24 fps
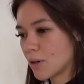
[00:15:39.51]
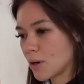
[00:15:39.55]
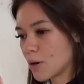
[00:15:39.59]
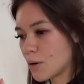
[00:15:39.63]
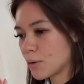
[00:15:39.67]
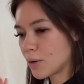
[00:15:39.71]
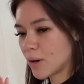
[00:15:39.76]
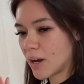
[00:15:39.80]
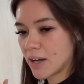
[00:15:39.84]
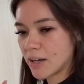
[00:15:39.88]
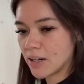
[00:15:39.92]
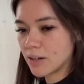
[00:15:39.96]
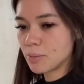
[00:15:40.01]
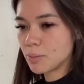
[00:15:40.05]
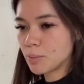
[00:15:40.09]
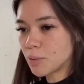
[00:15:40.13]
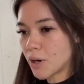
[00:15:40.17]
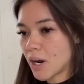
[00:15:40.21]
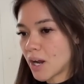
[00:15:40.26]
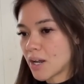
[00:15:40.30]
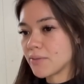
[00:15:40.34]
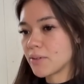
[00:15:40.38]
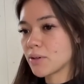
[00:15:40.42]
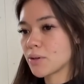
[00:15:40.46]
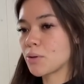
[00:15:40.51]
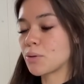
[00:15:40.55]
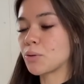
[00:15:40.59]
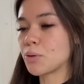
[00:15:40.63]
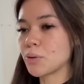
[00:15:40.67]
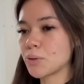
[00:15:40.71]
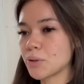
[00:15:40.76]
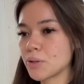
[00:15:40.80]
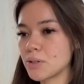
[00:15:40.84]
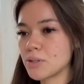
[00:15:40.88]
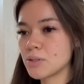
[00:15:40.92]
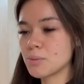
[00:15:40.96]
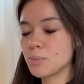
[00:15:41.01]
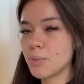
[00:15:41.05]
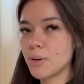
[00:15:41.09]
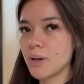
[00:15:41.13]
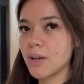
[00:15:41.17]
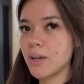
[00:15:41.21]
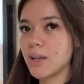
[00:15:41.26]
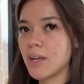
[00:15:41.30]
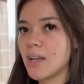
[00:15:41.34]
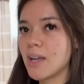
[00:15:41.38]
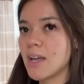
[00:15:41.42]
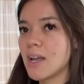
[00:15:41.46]
own kind of private quarters,
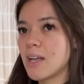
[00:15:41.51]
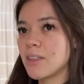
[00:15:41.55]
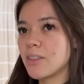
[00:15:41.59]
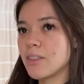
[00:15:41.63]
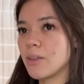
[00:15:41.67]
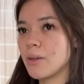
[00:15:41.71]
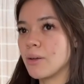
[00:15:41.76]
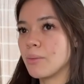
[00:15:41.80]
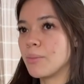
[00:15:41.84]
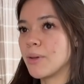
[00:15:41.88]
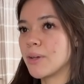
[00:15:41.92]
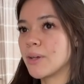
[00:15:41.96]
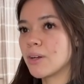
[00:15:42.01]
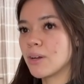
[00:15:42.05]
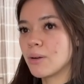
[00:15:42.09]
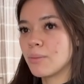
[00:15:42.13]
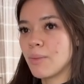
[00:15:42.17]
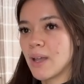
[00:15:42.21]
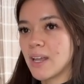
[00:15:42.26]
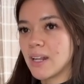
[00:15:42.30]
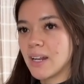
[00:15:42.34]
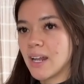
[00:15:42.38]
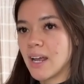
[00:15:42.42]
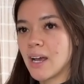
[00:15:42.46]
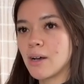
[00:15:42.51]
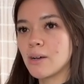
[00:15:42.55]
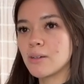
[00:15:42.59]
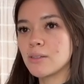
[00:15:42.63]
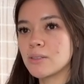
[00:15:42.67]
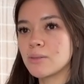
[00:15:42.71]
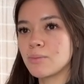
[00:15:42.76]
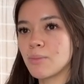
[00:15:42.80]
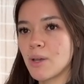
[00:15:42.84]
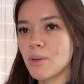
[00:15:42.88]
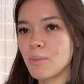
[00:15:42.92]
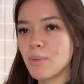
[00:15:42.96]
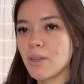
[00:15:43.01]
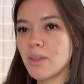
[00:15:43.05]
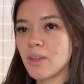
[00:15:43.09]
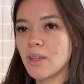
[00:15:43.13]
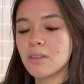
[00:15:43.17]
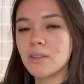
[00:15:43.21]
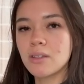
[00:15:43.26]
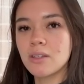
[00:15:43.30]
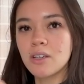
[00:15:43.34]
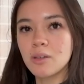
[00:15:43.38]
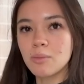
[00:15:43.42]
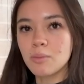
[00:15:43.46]
but the bigger main house might be like
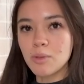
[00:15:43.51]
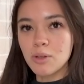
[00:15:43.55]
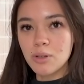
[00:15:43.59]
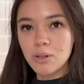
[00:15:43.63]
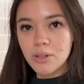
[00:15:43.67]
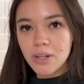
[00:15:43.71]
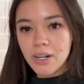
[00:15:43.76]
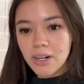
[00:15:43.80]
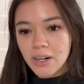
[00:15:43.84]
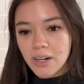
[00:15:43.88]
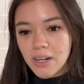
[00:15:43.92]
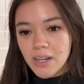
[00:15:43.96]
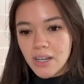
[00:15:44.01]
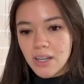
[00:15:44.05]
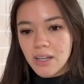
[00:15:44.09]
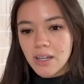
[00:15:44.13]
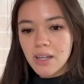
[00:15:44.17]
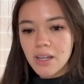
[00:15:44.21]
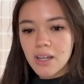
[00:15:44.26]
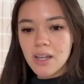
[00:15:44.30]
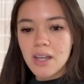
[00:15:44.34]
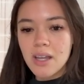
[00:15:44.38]
the communal area,